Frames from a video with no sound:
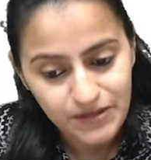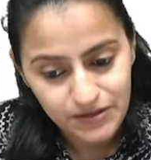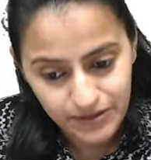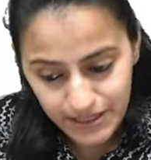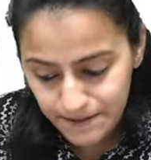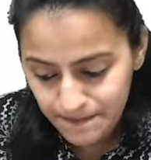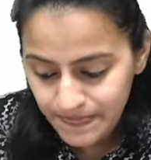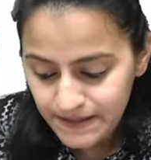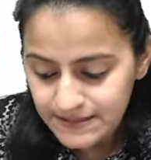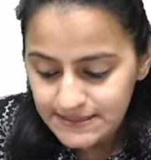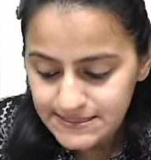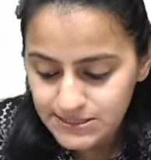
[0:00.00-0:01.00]
Okay,
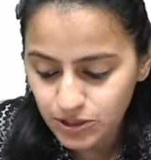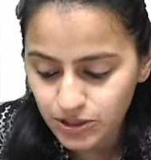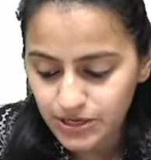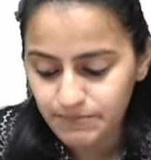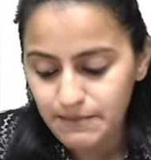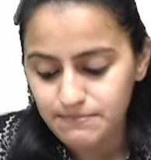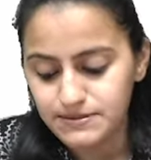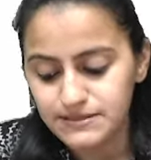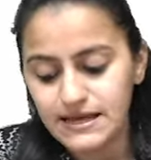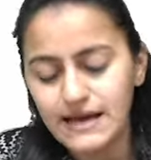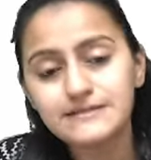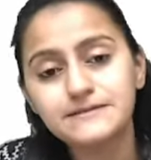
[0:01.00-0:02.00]
so remember
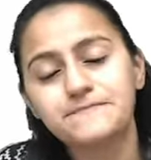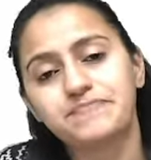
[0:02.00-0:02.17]
that